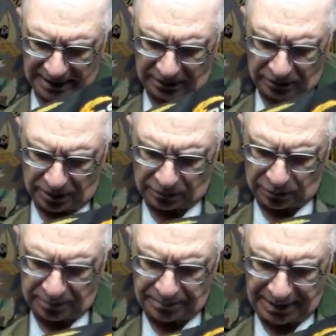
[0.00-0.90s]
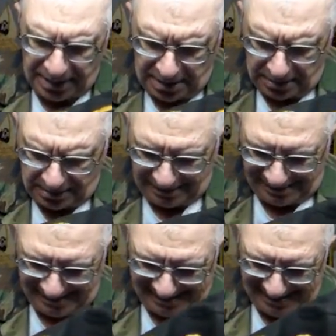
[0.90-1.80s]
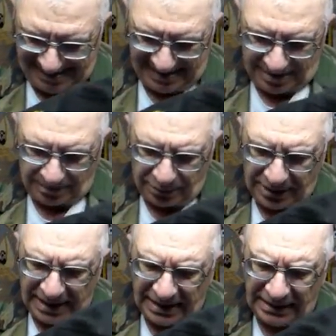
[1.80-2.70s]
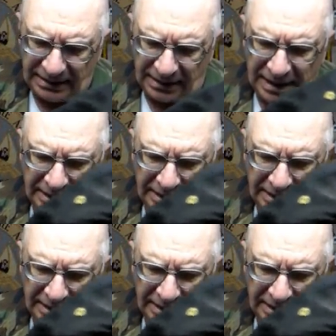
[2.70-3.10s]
I thought would be a pretty handy little